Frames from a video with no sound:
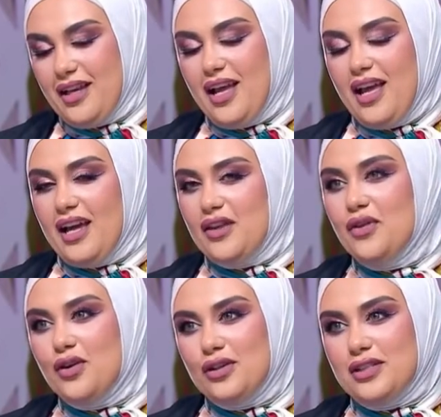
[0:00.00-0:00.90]
And of
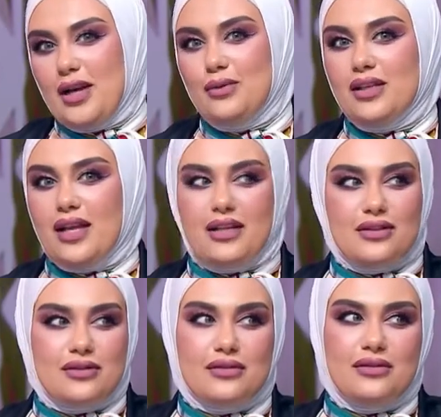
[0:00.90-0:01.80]
course, I would like
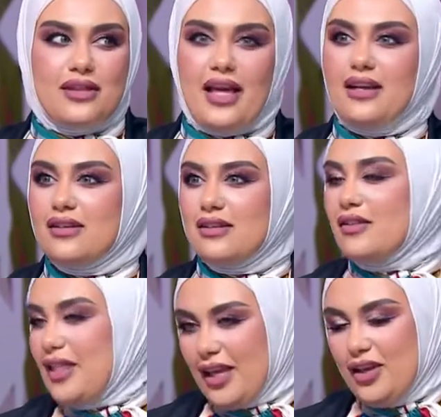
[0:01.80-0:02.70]
to thank
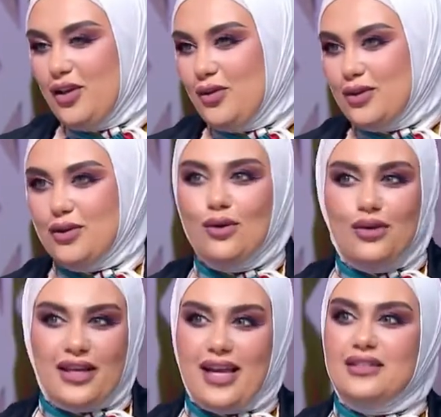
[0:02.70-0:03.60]
thank you and all
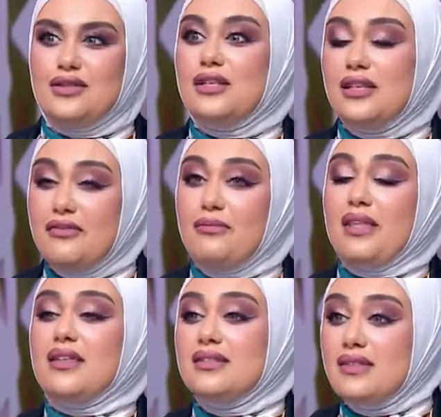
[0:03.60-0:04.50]
the cast to give me
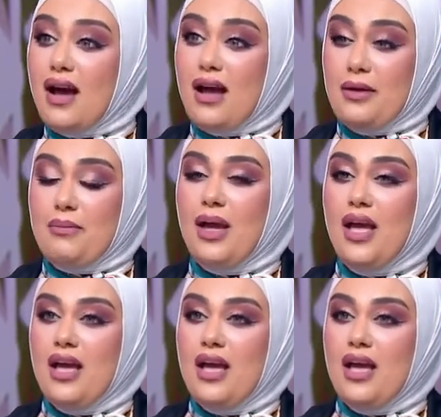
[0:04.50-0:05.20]
the time